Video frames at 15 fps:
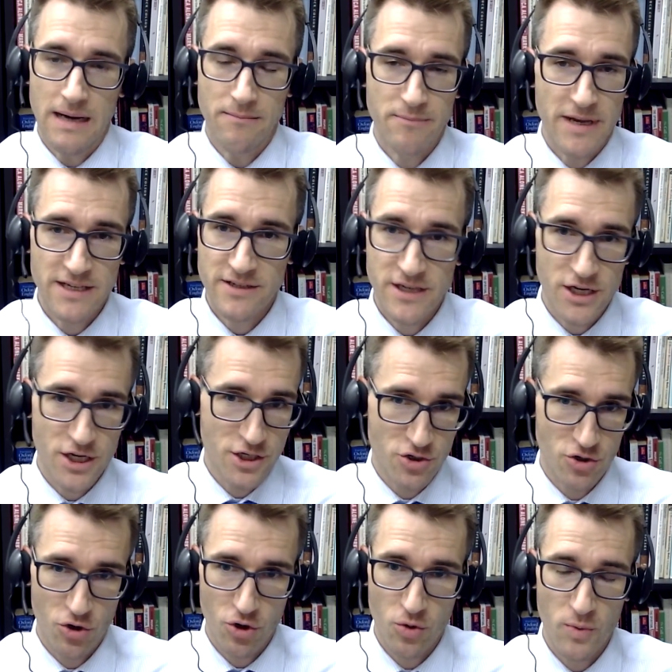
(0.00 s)
basically
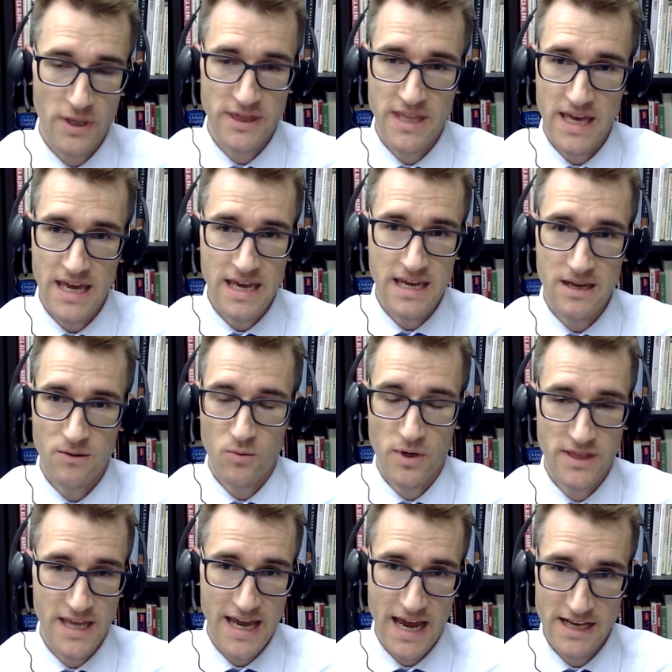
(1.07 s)
control what they
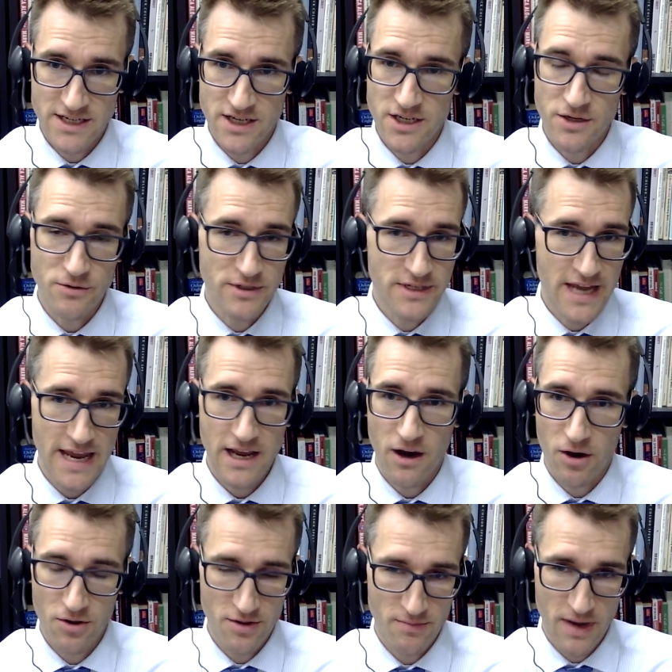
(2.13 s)
had to do, take
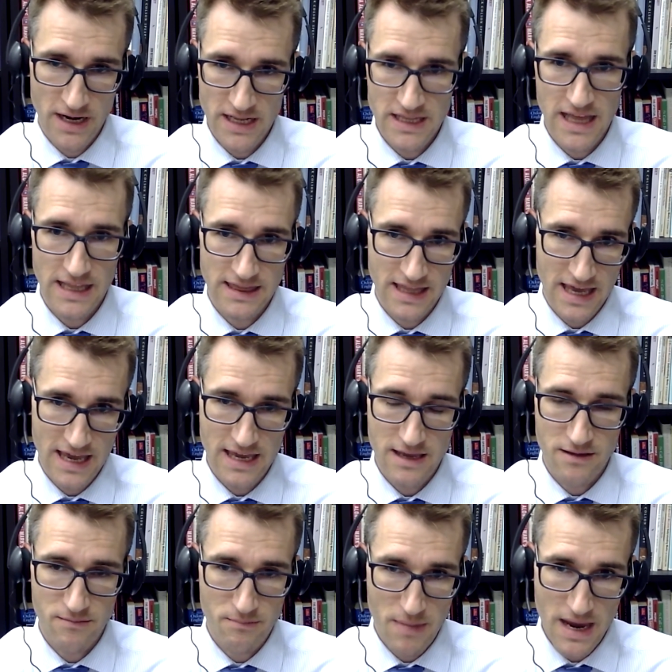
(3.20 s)
all the money that
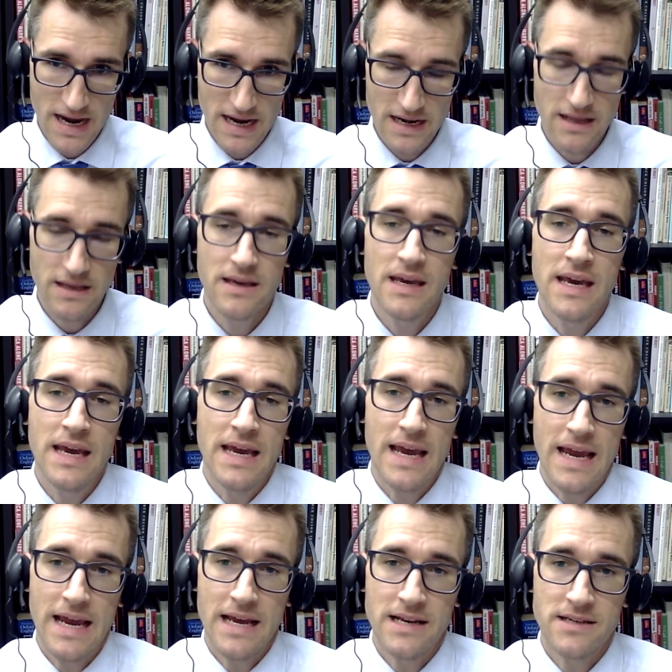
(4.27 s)
they made,
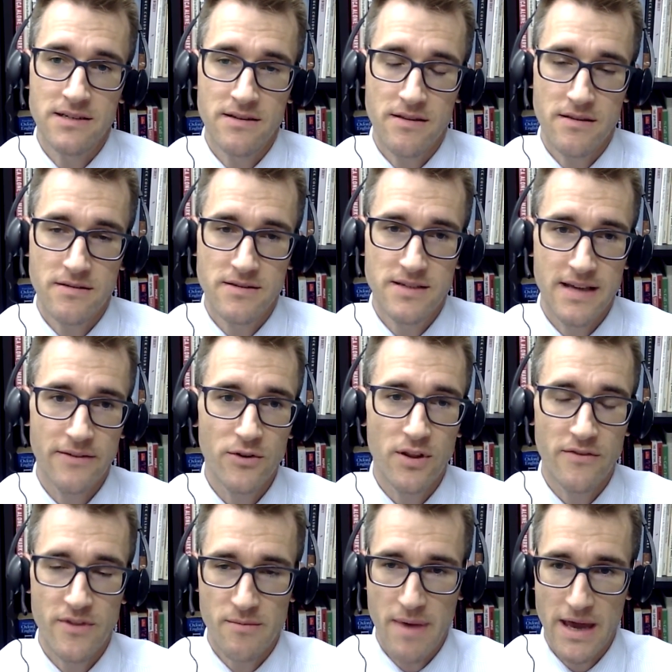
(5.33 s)
and several
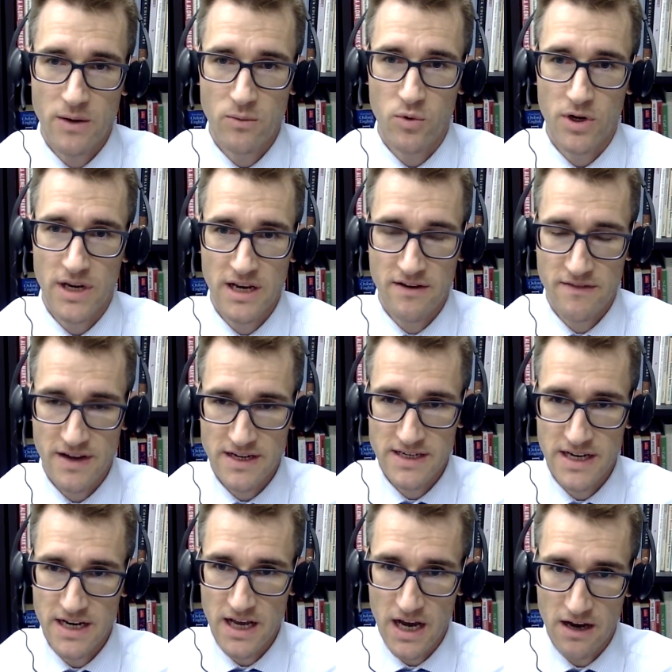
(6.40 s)
of the men were
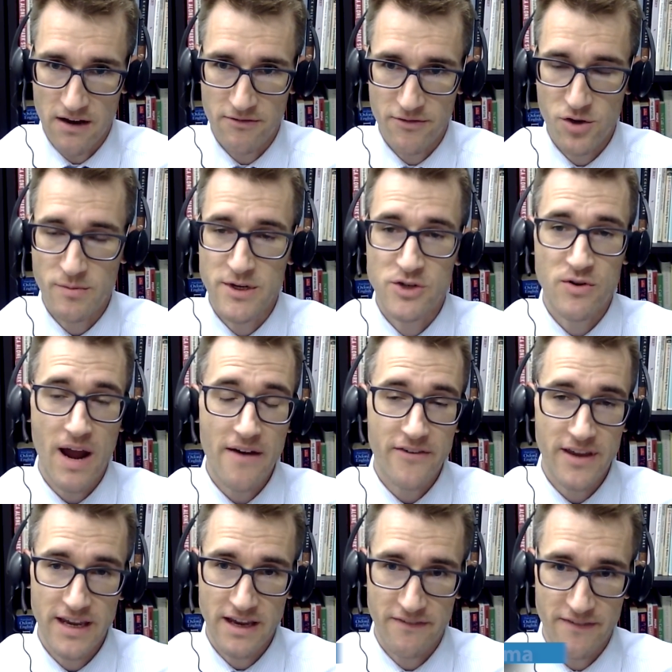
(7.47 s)
convicted of human
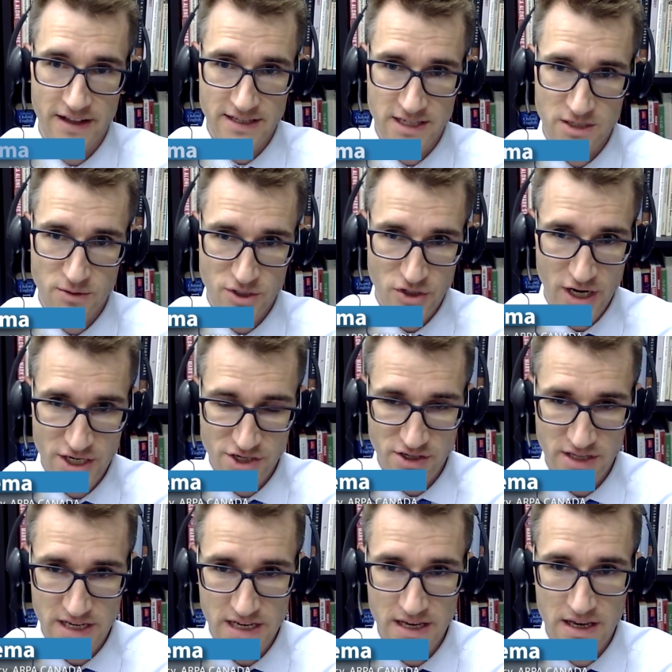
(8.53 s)
trafficking offenses, which are
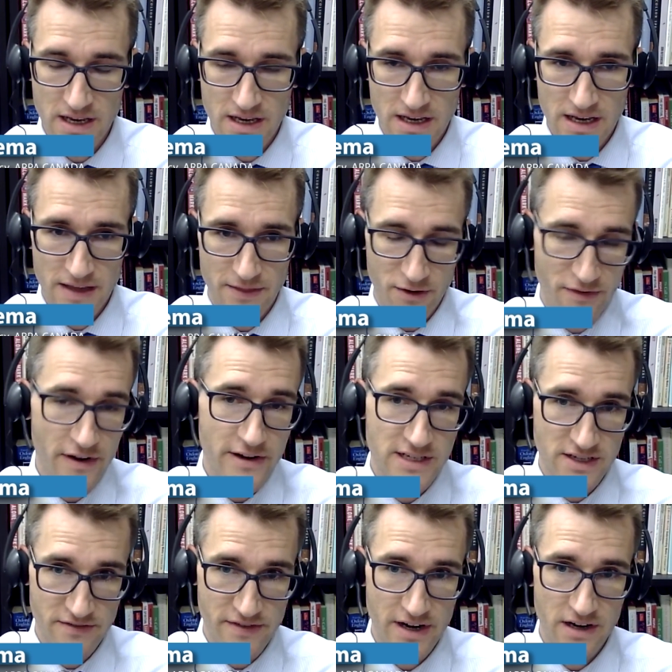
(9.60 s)
actually, they're very
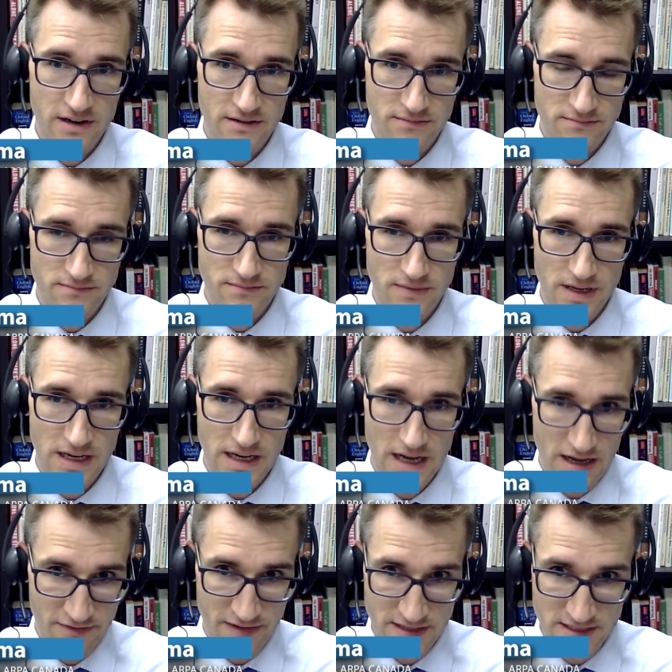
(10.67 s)
severe
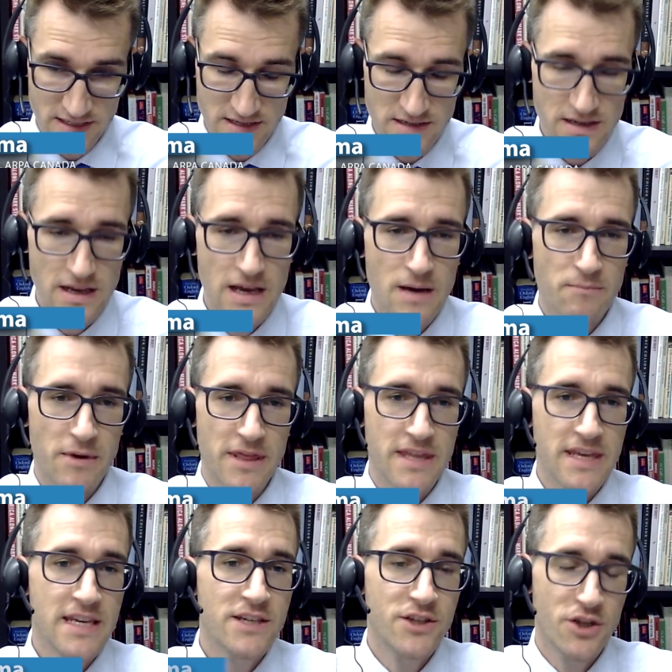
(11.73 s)
offenses. But
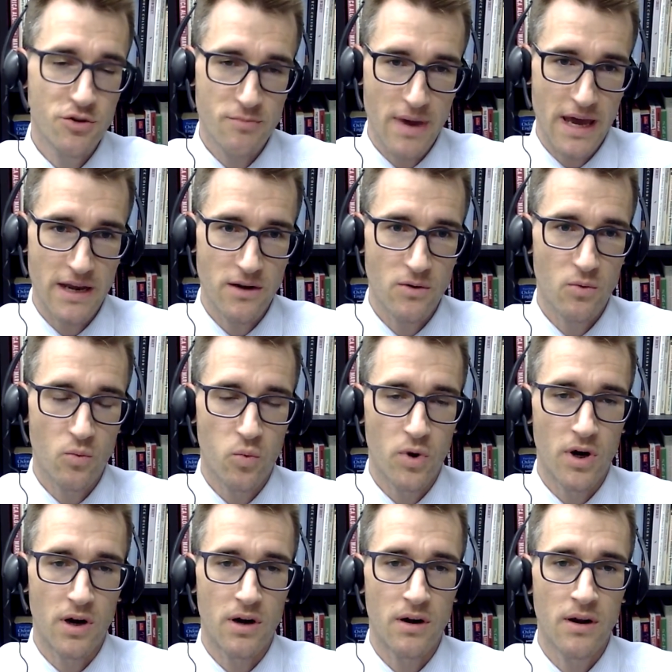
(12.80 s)
these two men
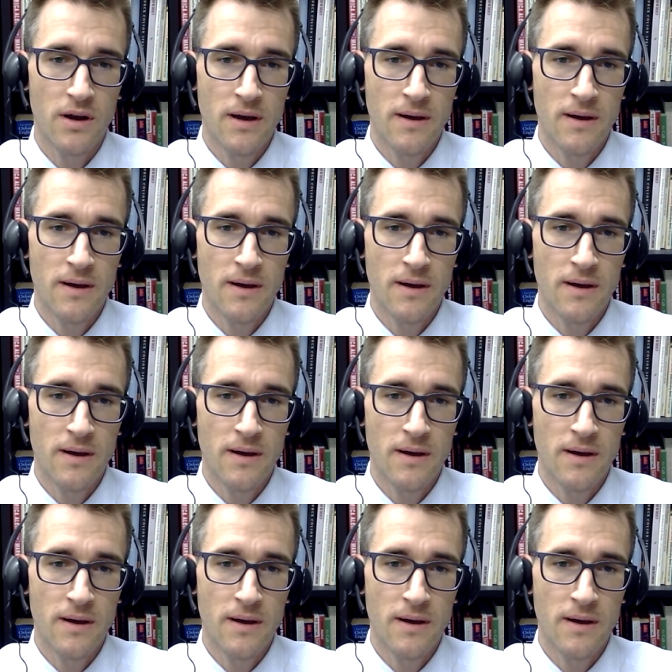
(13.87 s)
were,